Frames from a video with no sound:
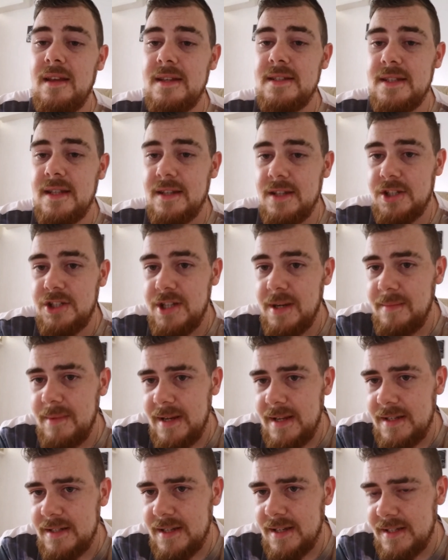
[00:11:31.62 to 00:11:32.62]
that the
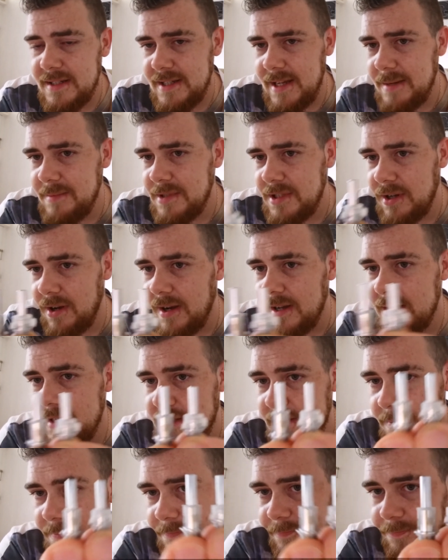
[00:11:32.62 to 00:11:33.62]
chimneys are the same
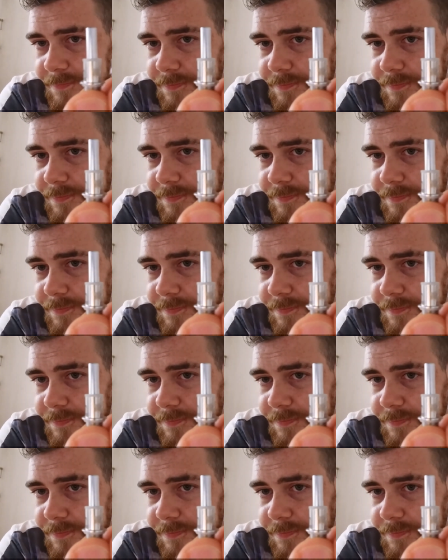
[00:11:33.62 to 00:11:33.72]
size,